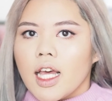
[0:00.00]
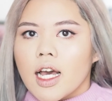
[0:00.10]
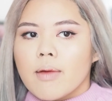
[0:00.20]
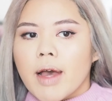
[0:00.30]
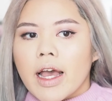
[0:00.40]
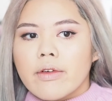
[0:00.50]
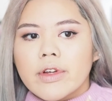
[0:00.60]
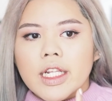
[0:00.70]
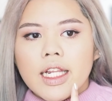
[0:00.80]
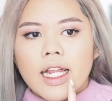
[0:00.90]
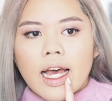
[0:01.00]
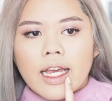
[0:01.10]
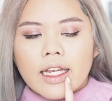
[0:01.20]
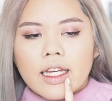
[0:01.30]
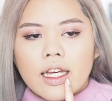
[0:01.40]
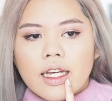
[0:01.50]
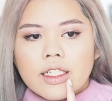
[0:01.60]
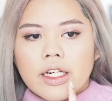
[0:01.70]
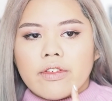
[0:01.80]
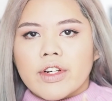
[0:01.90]
I really like
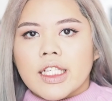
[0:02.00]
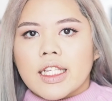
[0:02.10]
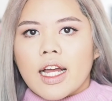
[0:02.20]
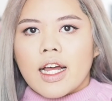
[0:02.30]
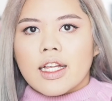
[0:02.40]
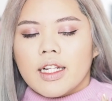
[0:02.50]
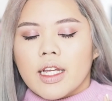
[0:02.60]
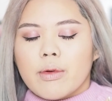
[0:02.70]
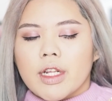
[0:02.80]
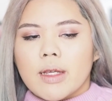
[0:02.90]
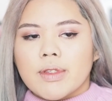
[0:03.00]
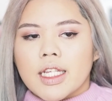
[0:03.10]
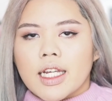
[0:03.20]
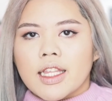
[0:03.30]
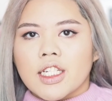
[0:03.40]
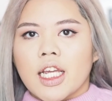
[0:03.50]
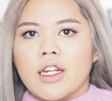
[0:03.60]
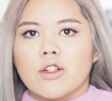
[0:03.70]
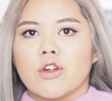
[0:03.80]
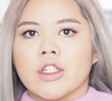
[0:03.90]
Jeffree Star's liquid lipstick in the shade
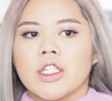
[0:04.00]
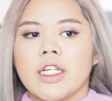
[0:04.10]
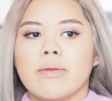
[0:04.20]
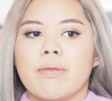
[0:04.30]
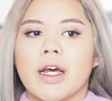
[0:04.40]
Androgyny,